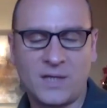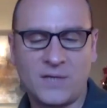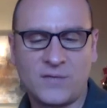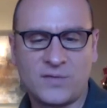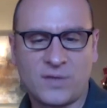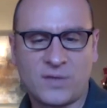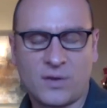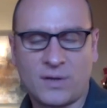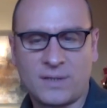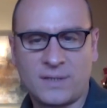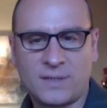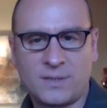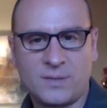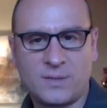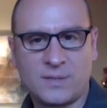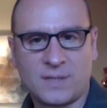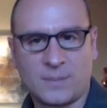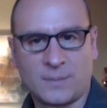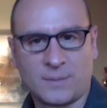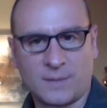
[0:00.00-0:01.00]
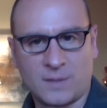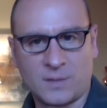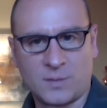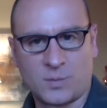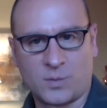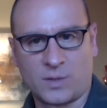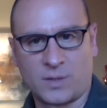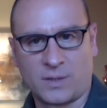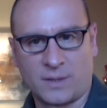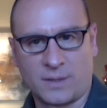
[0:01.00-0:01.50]
you've started to do some of this
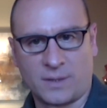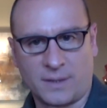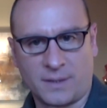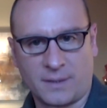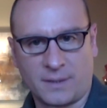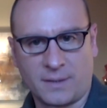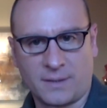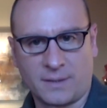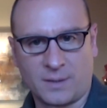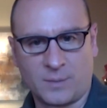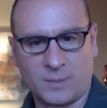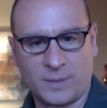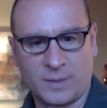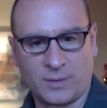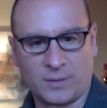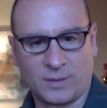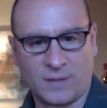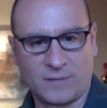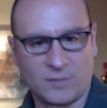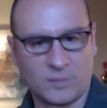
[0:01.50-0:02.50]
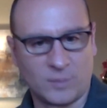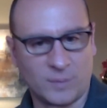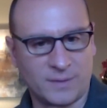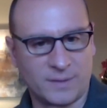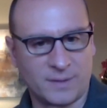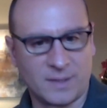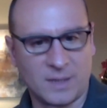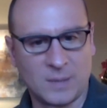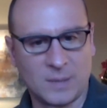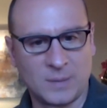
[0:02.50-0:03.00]
work on a bigger level with
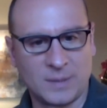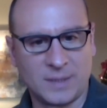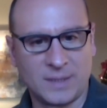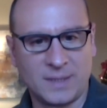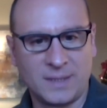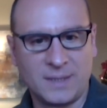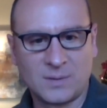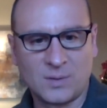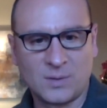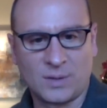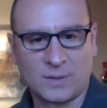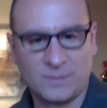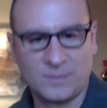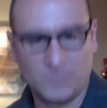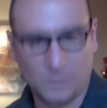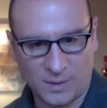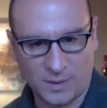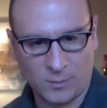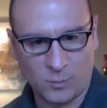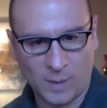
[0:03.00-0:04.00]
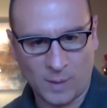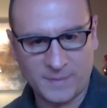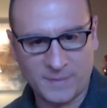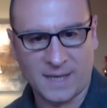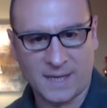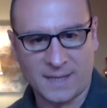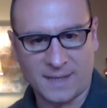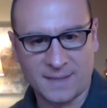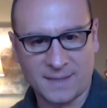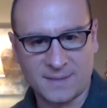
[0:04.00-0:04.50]
the company called, the
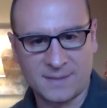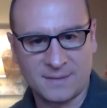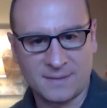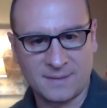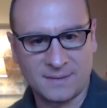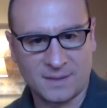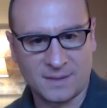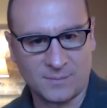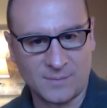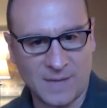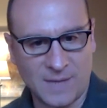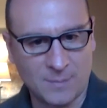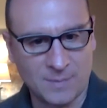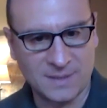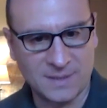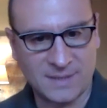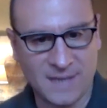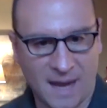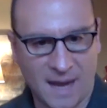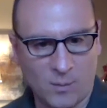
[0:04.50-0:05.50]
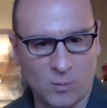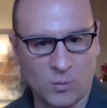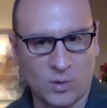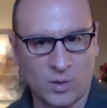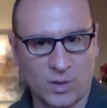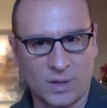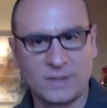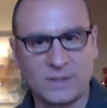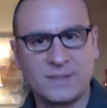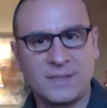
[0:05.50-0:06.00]
website is
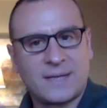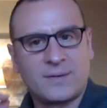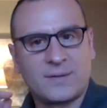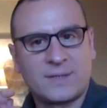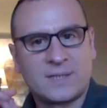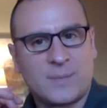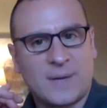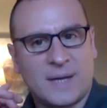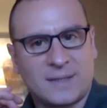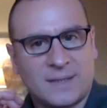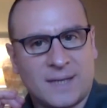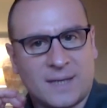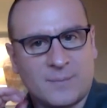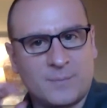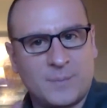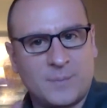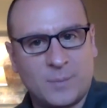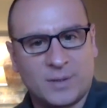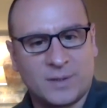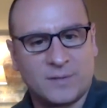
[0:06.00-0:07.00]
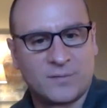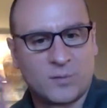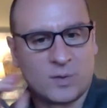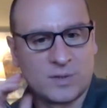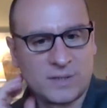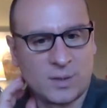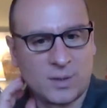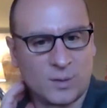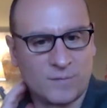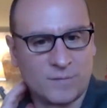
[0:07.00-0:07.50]
themamas.world. Tell us about that. People can, of
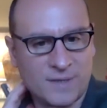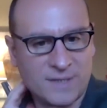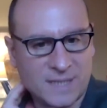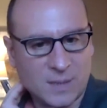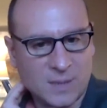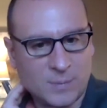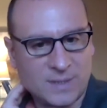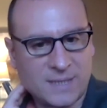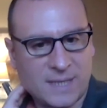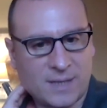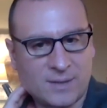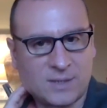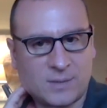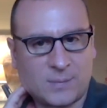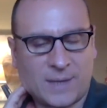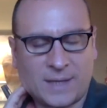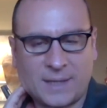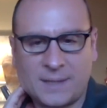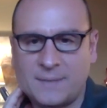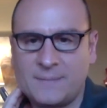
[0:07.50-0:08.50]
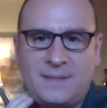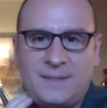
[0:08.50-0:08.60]
course, go and visit it, but tell us about it.